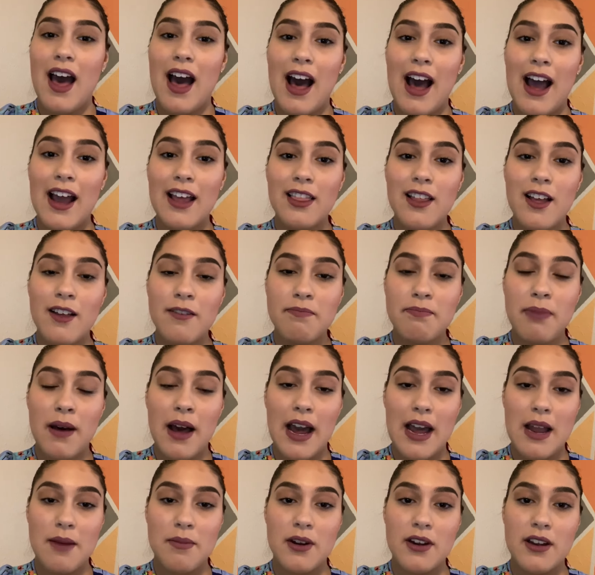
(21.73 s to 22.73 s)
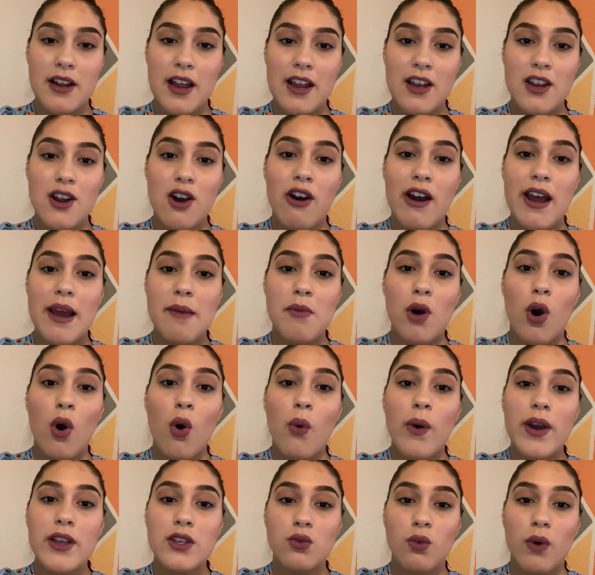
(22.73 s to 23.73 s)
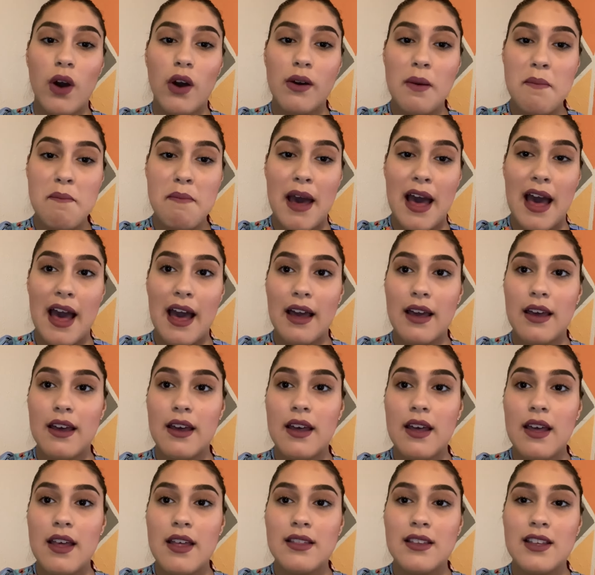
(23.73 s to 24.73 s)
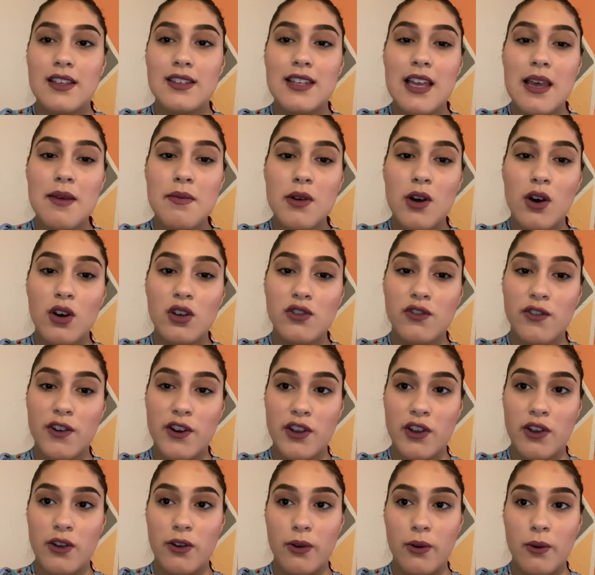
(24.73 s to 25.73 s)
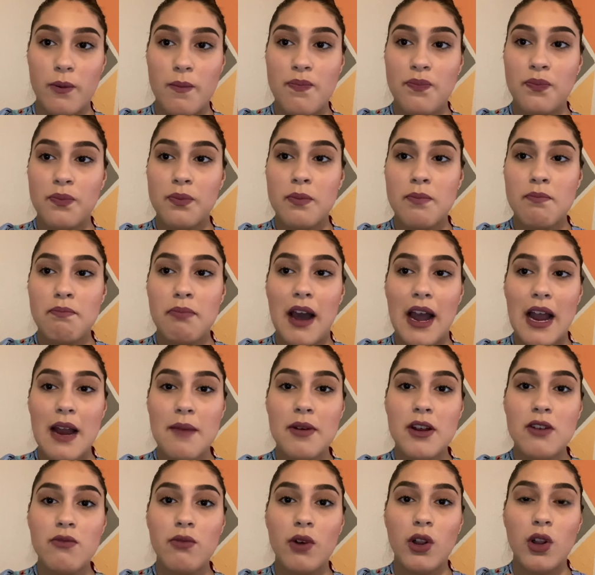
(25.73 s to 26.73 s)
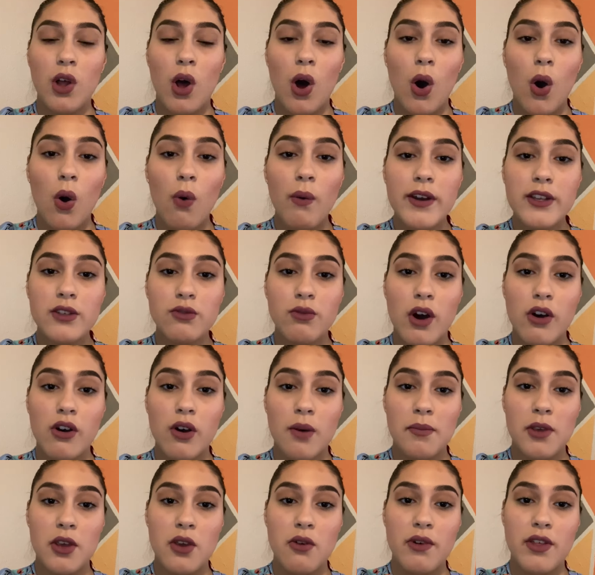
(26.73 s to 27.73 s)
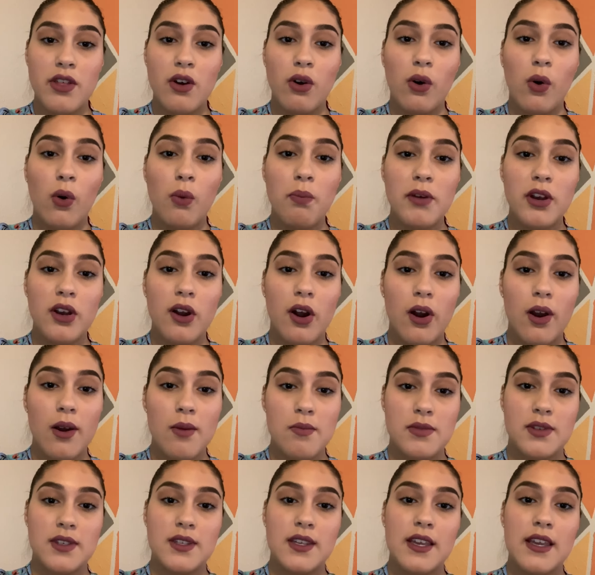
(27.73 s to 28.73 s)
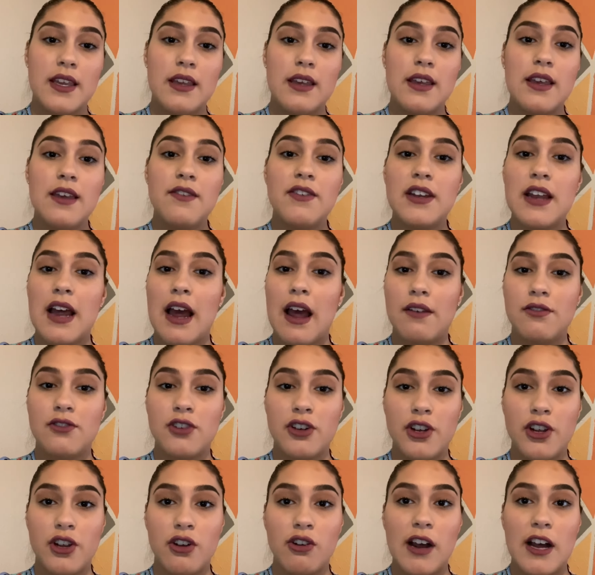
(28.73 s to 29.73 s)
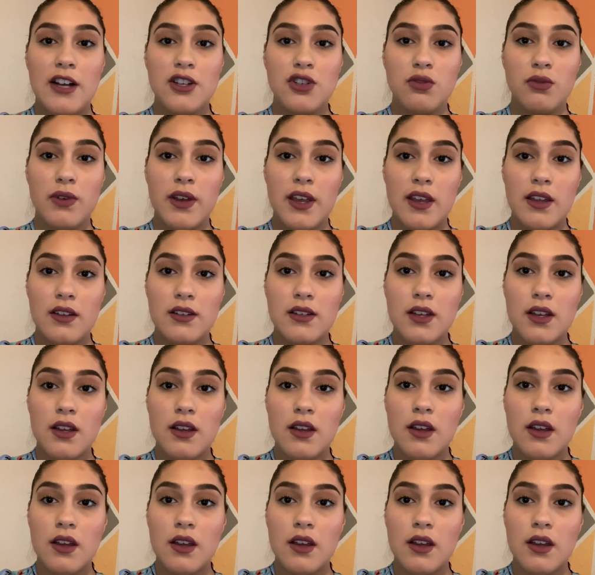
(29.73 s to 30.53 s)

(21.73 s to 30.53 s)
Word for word: I love Pyburn and know I am always welcome back. The same goes for you. Pyburn will always welcome you with open arms, even after you graduate.